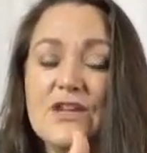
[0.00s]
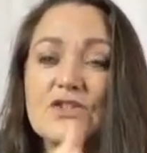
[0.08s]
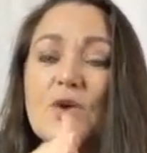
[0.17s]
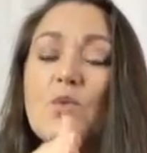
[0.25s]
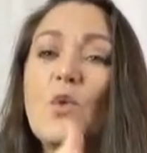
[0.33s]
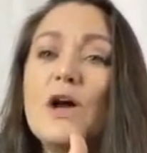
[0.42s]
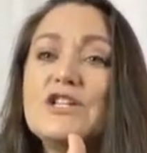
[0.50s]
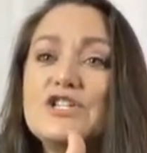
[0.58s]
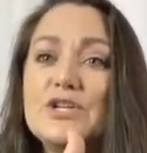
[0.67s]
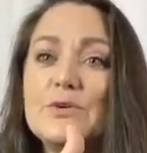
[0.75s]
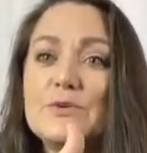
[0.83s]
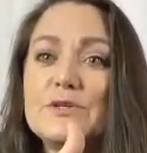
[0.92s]
So I
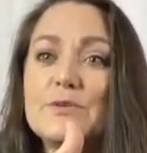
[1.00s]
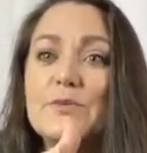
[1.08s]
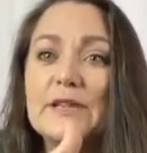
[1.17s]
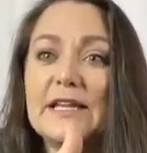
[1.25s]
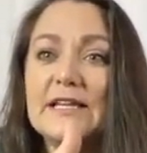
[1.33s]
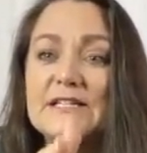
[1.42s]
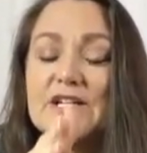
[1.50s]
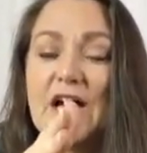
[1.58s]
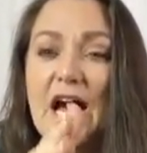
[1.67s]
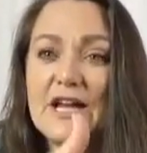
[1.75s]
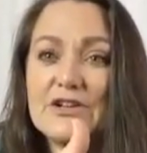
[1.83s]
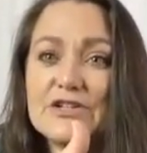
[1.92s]
want you to
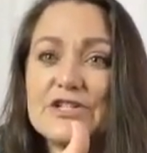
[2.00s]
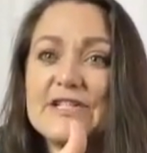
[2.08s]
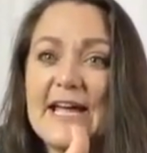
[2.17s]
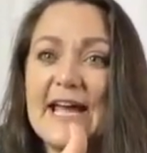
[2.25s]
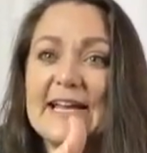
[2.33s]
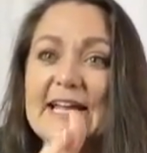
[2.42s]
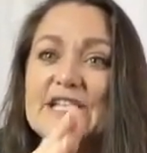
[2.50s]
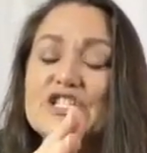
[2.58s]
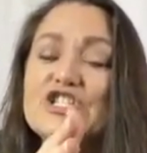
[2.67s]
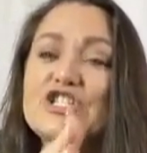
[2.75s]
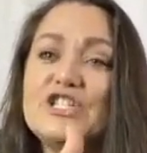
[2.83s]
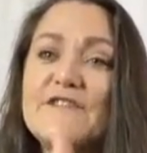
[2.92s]
understand and
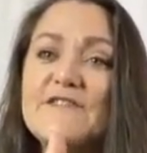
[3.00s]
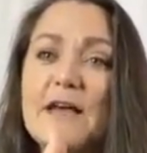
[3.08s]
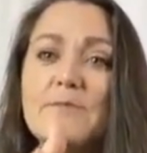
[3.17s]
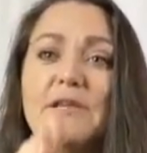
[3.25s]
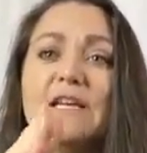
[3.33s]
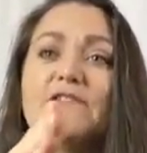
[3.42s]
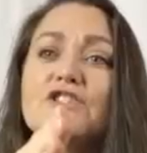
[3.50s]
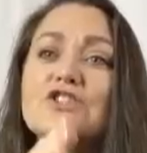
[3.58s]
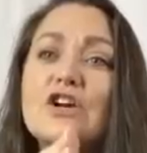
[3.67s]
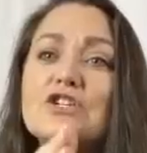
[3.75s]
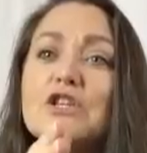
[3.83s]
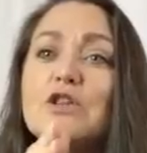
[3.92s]
shift that belief.
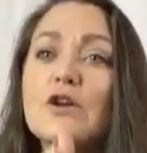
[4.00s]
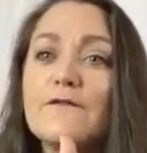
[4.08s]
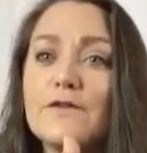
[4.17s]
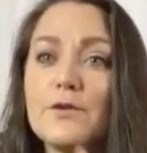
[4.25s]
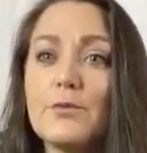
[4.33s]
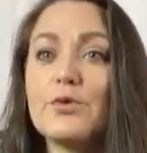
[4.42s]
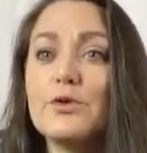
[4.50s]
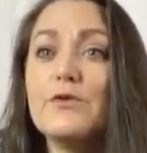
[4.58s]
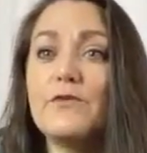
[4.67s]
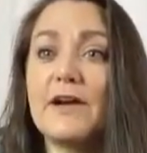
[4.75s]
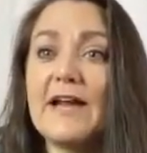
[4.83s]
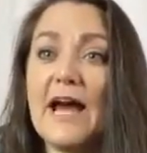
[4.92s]
Start to look for the
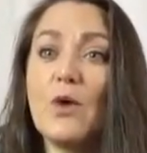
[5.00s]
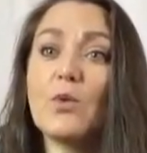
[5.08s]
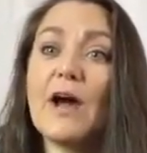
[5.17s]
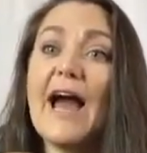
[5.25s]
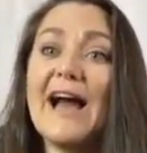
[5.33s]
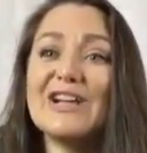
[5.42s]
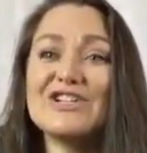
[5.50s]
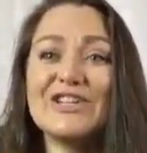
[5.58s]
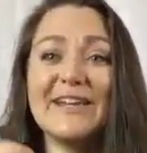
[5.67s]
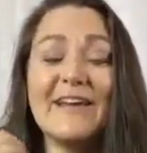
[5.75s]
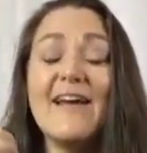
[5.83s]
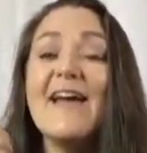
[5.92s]
proof on how we're
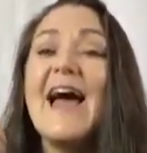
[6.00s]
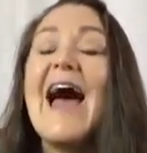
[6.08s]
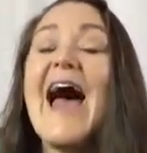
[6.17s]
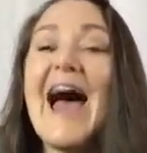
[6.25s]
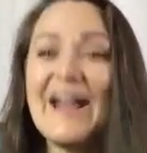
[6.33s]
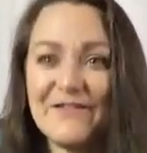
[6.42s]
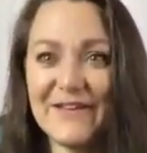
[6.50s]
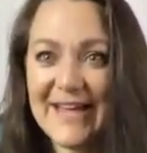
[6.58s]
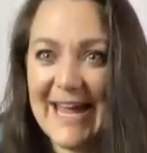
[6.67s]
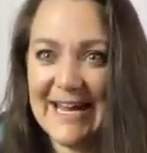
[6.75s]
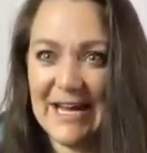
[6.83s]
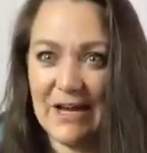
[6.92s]
actually
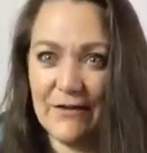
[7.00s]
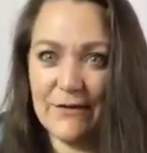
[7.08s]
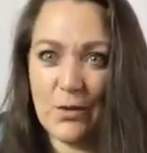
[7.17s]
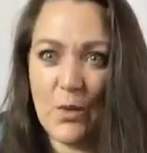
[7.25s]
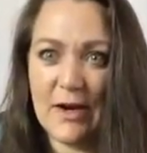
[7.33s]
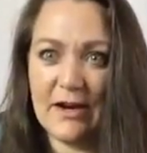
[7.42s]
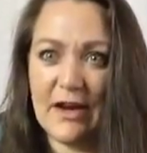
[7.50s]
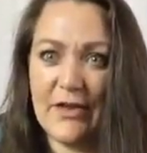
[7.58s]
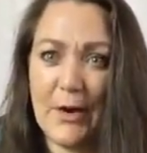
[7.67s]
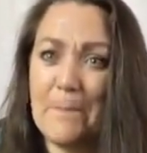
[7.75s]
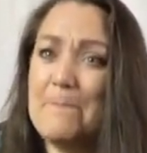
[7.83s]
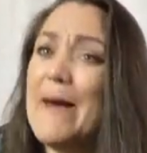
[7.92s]
advocating for one
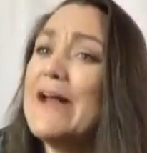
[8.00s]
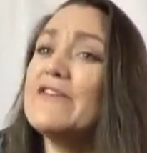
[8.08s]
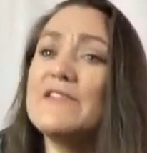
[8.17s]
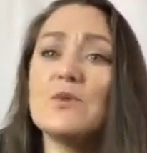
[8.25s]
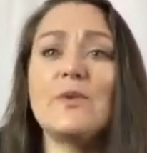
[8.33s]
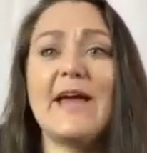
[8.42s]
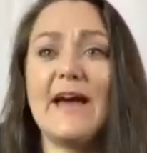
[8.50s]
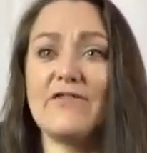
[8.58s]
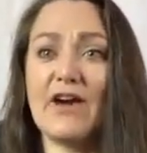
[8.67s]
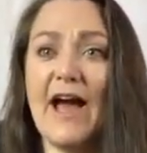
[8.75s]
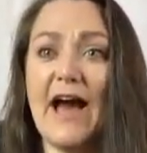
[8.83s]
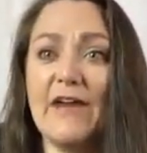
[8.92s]
another better than we
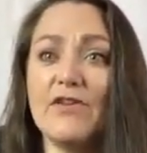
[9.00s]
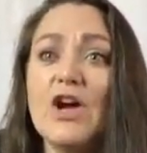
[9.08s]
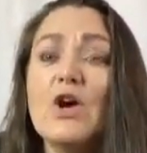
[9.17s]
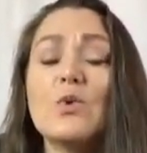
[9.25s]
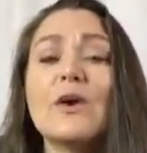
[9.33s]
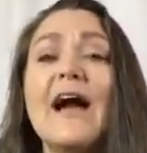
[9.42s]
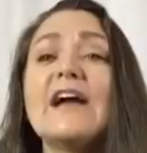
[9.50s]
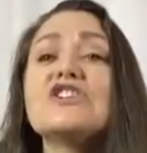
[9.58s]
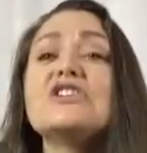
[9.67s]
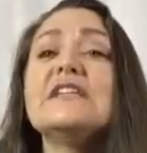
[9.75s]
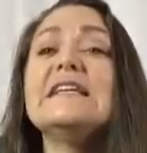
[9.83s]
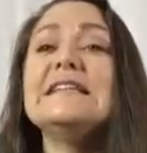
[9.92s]
ever have. We're
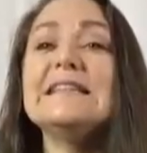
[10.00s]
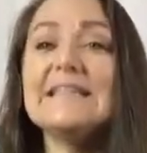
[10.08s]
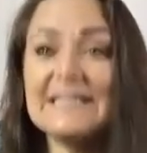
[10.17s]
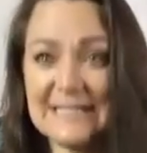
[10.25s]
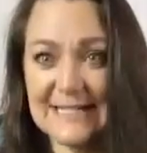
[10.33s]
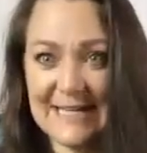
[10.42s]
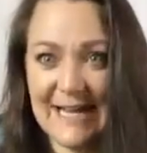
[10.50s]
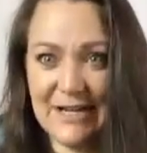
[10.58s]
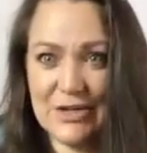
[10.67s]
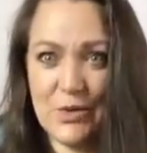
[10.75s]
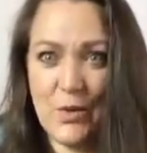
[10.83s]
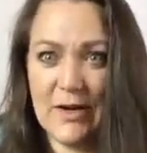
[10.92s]
actually
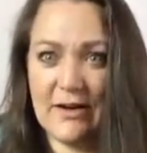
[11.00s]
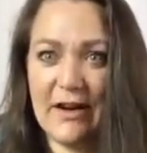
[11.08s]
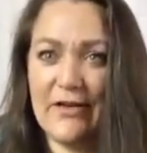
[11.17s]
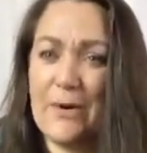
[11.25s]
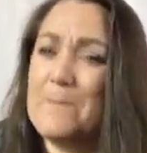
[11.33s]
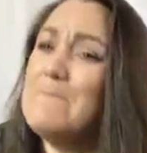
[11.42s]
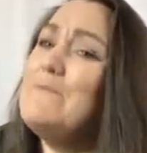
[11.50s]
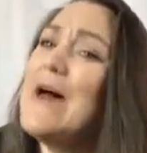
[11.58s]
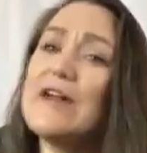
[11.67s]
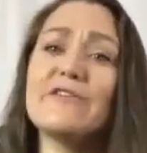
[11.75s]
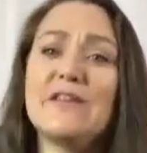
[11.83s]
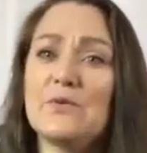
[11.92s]
listening to one another
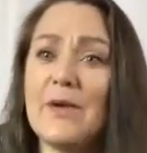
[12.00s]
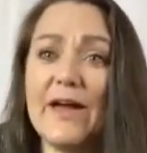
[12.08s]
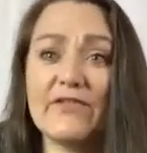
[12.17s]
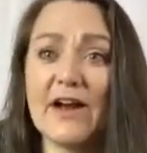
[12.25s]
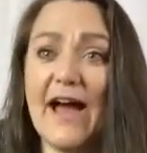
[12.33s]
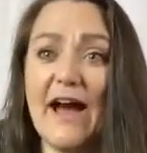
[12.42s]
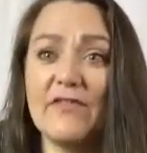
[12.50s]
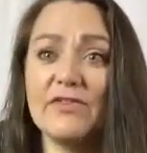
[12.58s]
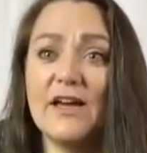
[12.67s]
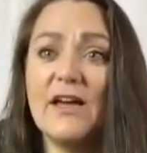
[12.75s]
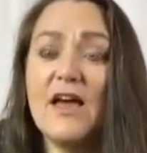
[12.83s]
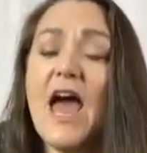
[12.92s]
better than we ever have.
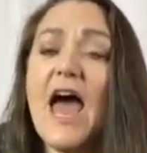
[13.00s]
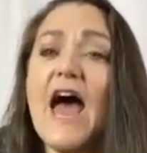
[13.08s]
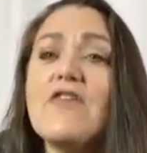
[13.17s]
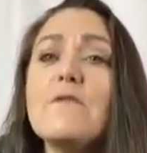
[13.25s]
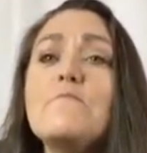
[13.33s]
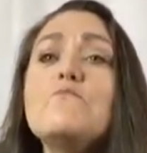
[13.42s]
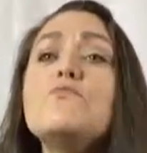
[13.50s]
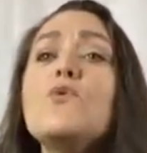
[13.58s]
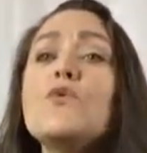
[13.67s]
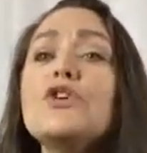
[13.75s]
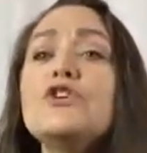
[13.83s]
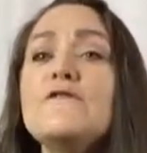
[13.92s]
And the
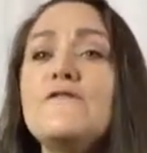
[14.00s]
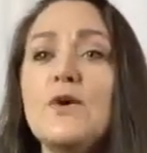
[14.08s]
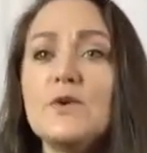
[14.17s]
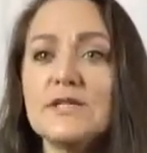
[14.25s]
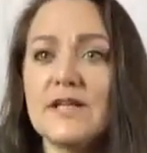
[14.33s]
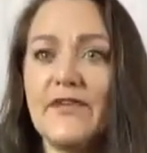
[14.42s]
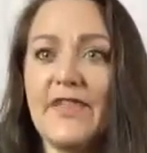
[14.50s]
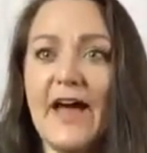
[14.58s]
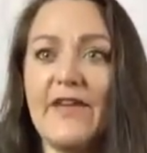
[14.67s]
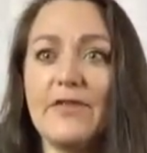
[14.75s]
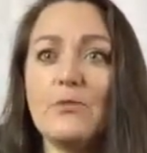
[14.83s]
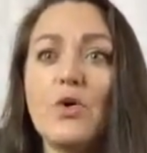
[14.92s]
more you focus on
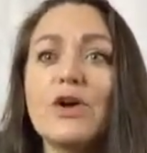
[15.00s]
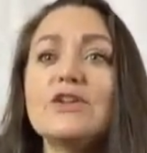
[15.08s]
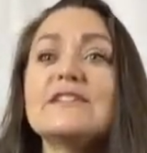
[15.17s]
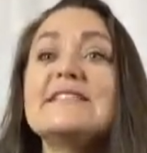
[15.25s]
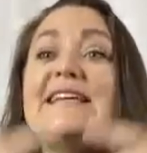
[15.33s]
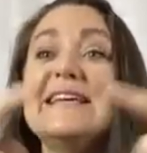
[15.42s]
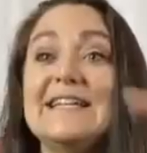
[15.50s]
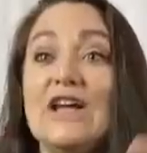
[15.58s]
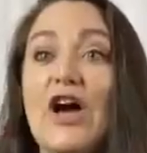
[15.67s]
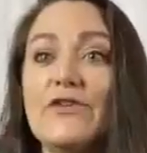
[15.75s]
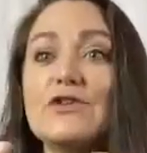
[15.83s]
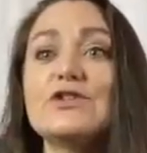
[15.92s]
that, the more you'll see it in
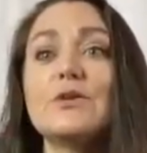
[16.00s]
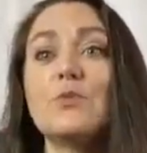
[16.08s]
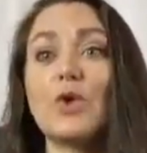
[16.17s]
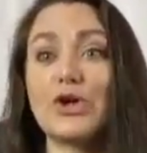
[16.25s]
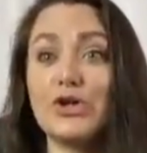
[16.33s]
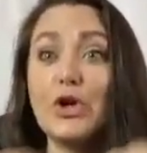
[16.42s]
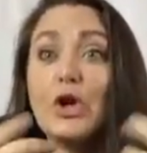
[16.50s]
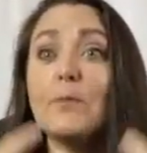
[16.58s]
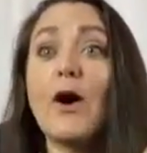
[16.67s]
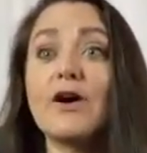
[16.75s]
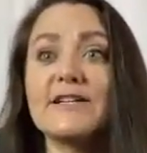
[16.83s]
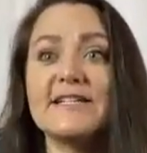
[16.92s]
others, the more you'll
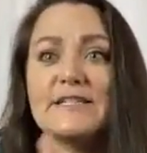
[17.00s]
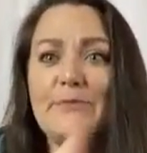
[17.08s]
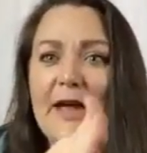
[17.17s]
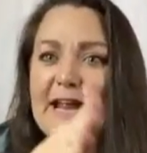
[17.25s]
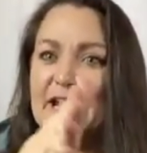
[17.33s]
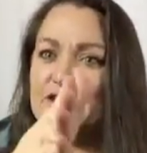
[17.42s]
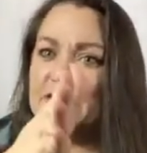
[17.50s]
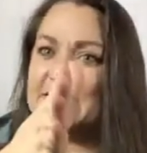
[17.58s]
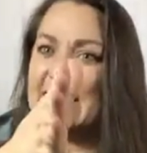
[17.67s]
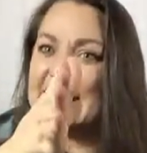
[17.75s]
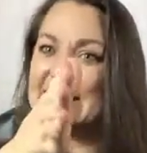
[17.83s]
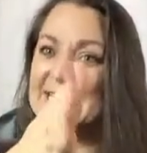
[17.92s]
participate, and you'll
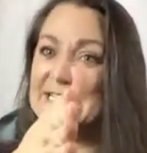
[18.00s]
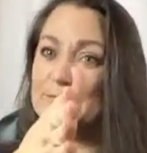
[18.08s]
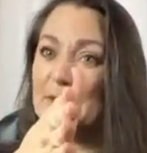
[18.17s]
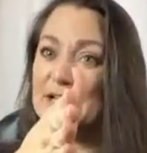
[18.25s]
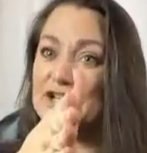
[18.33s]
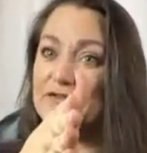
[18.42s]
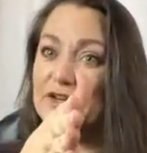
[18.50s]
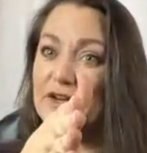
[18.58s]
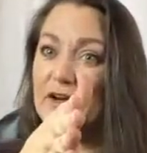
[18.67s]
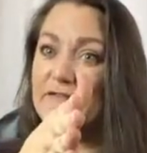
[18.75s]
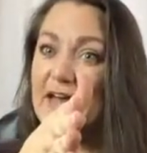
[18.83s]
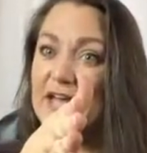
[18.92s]
take this much
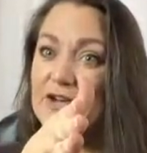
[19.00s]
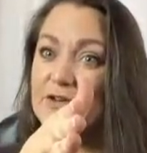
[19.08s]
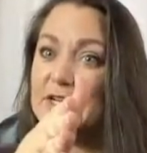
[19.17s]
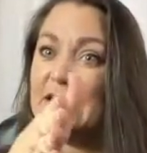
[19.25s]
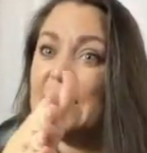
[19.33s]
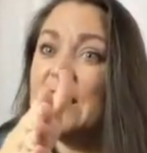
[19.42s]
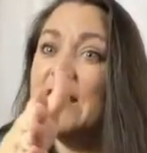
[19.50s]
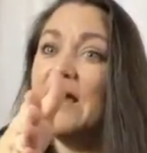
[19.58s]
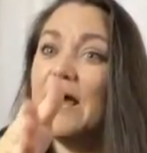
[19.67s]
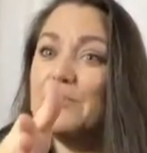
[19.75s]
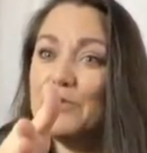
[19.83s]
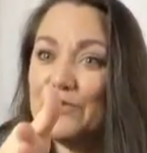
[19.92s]
of that unity
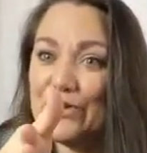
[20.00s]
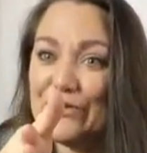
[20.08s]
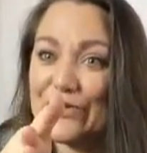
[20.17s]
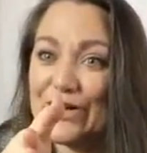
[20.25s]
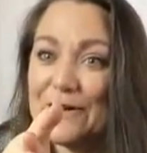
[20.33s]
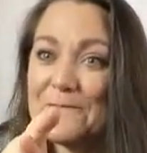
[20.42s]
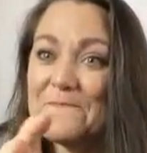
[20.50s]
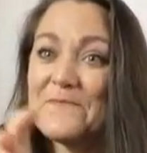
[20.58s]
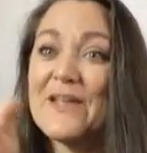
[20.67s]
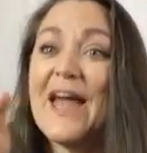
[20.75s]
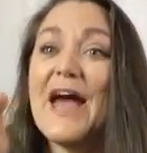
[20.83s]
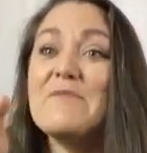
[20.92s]
and move it over,
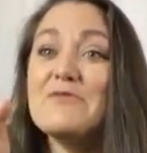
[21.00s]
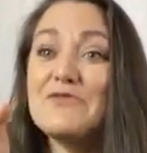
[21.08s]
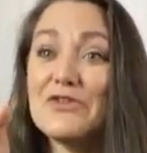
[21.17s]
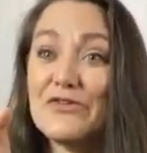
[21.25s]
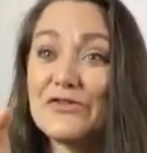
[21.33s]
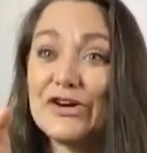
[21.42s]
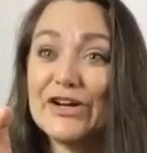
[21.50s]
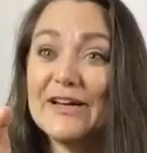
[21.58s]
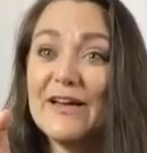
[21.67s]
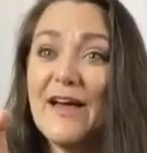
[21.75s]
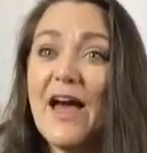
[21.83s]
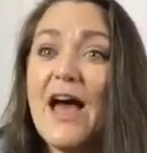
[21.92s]
and move it over,
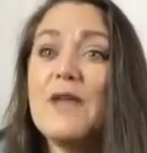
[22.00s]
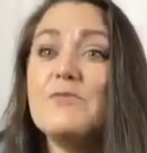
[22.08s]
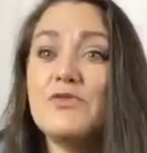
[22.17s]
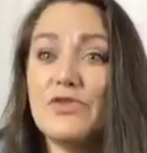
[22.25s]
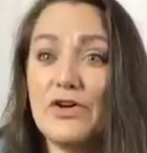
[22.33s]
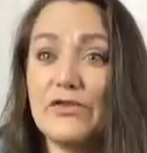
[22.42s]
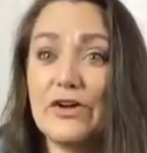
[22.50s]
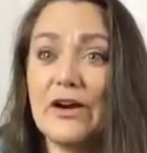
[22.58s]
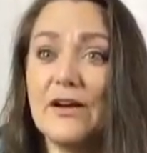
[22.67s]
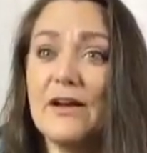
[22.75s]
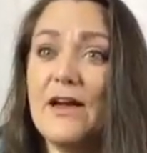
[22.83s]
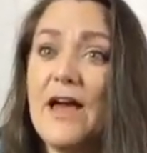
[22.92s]
and move it over.